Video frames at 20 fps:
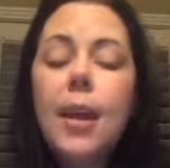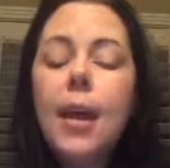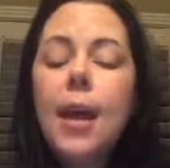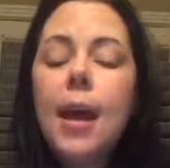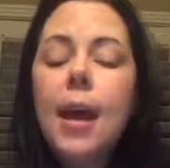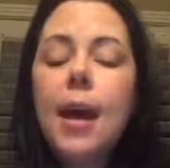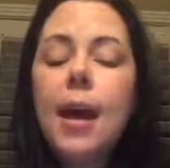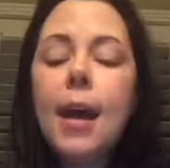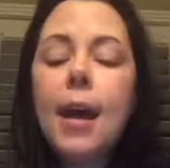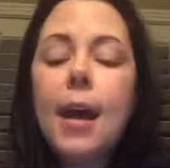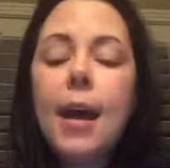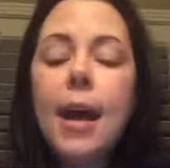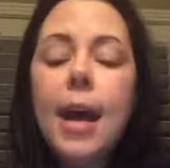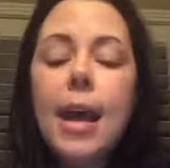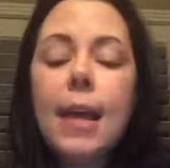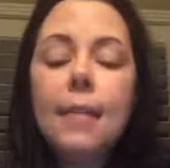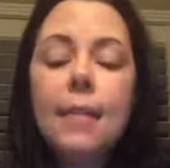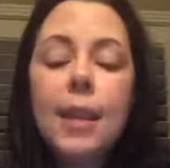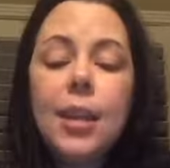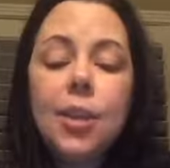
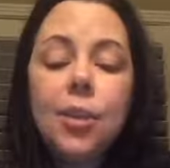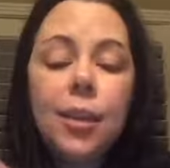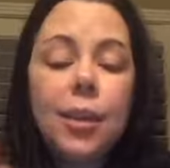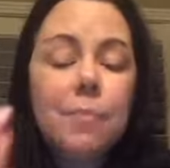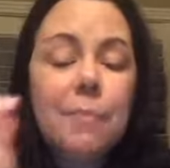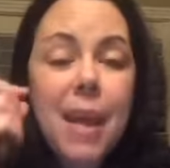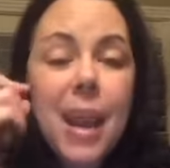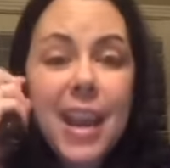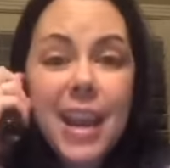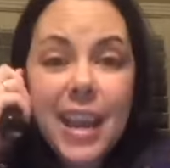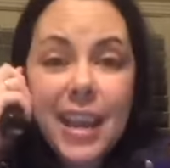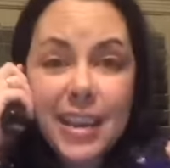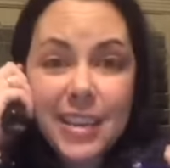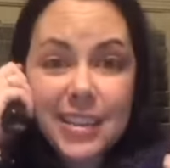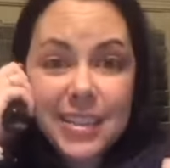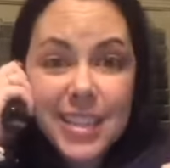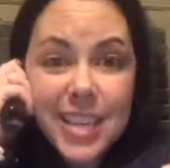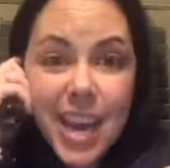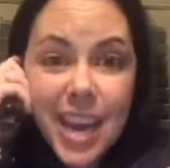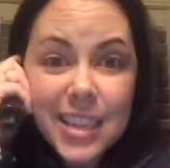And then you can make
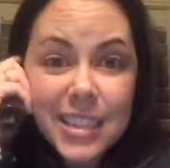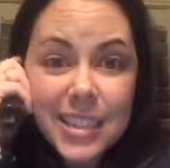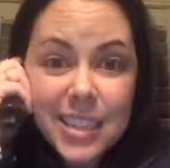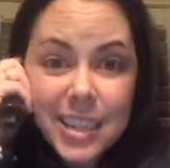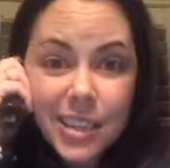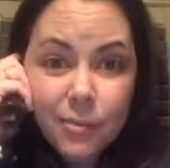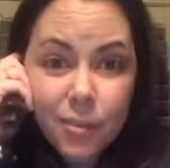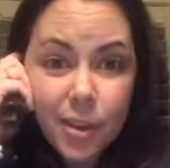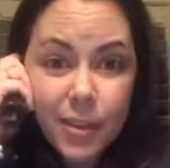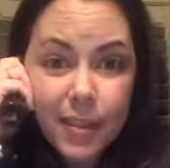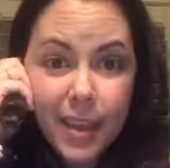tons of different